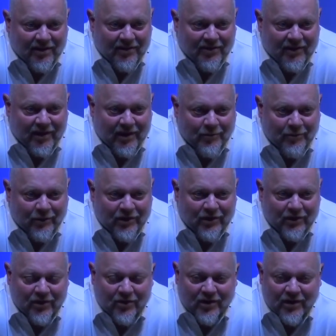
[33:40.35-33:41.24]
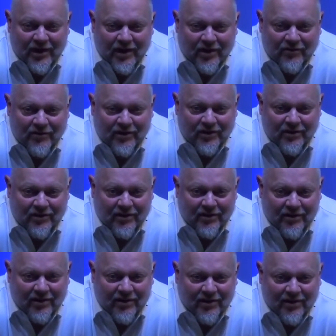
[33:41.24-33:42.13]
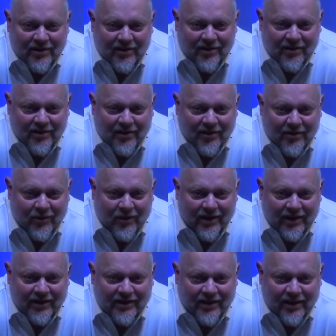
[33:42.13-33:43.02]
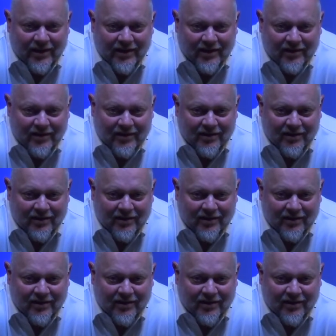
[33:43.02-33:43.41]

that I'm going to go to heaven when I die?